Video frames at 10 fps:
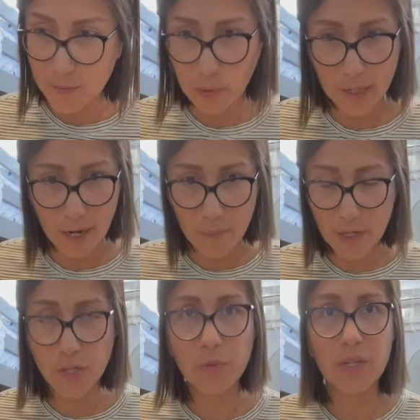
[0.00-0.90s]
pulling out
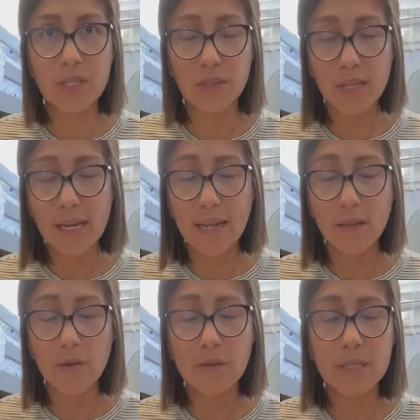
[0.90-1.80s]
picture books and looking at
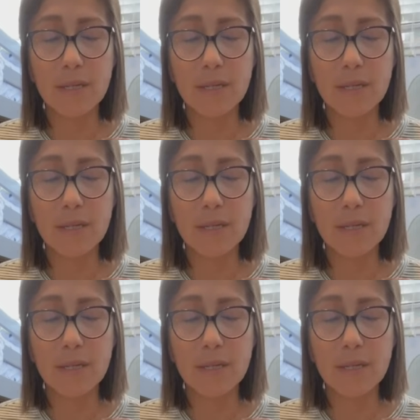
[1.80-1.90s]
those